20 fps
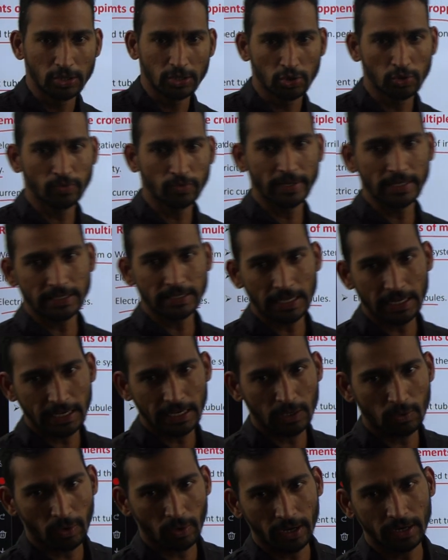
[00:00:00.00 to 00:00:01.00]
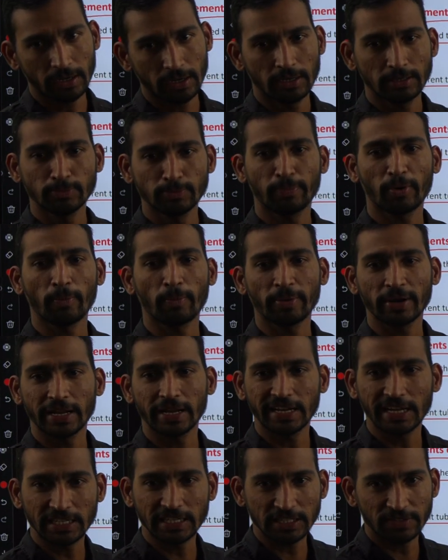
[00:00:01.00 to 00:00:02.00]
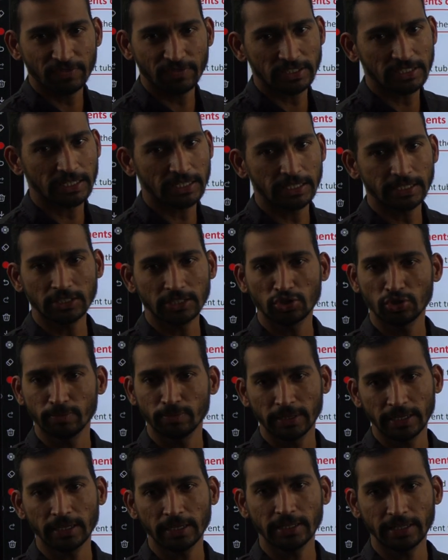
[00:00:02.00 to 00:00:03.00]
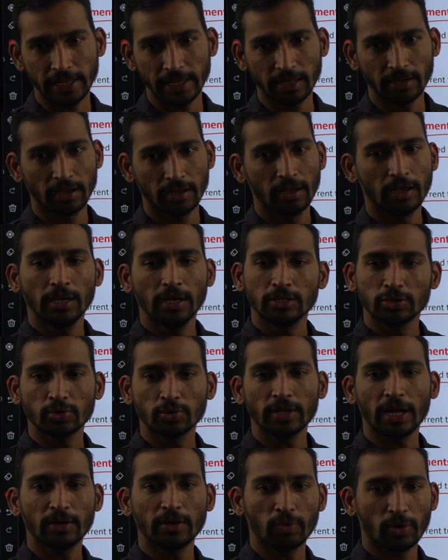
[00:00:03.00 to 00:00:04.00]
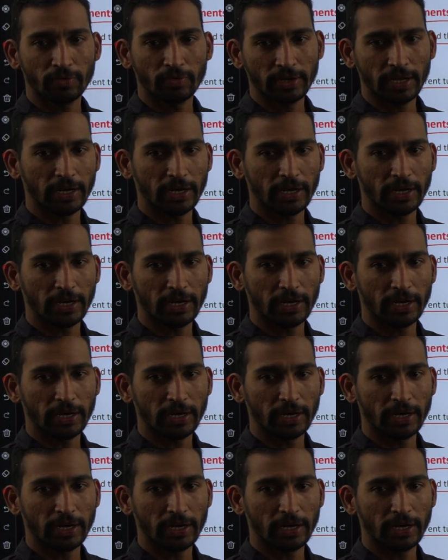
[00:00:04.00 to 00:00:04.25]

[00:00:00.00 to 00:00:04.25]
Tube wells are required, proper irrigation facilities should be there, so that what